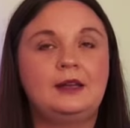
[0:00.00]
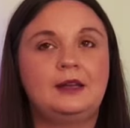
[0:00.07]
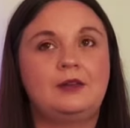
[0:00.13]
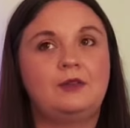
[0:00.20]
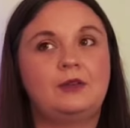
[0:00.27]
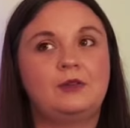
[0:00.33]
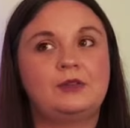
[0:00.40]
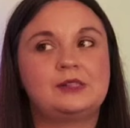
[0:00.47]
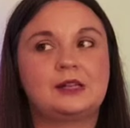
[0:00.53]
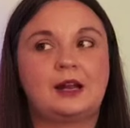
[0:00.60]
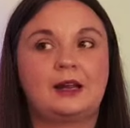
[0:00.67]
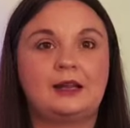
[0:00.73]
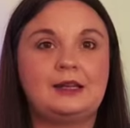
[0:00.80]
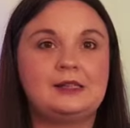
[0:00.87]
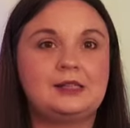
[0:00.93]
even if it's
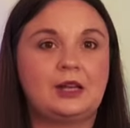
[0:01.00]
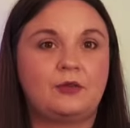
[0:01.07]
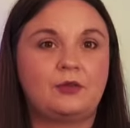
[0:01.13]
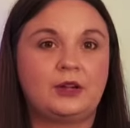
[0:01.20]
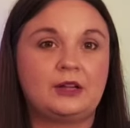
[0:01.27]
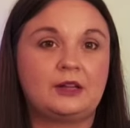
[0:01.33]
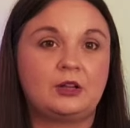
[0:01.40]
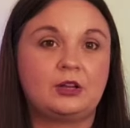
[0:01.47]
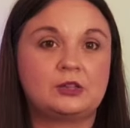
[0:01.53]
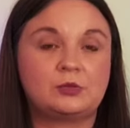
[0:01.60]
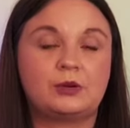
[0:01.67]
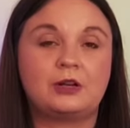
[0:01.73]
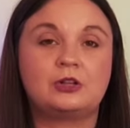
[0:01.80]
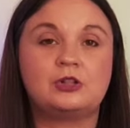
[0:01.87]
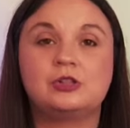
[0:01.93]
not easy i feel like that's
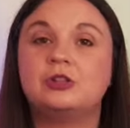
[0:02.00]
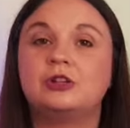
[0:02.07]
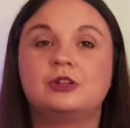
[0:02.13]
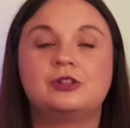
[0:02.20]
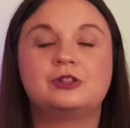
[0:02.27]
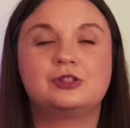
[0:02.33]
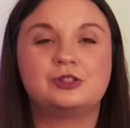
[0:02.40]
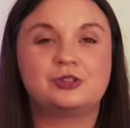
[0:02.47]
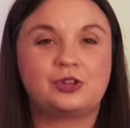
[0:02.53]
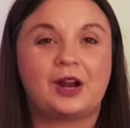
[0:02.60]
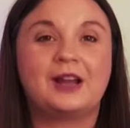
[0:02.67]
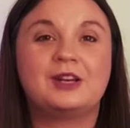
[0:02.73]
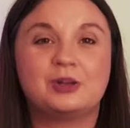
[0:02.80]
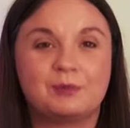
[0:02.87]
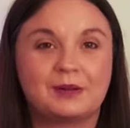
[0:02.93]
what you're you're
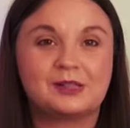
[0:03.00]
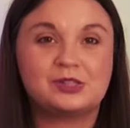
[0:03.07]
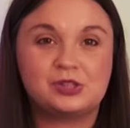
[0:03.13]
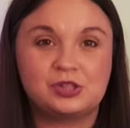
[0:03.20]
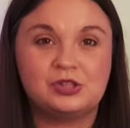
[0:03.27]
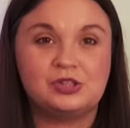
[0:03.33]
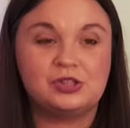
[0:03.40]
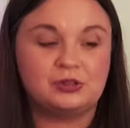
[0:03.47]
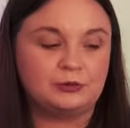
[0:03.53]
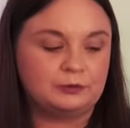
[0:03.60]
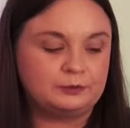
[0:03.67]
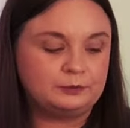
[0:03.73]
trying your best to do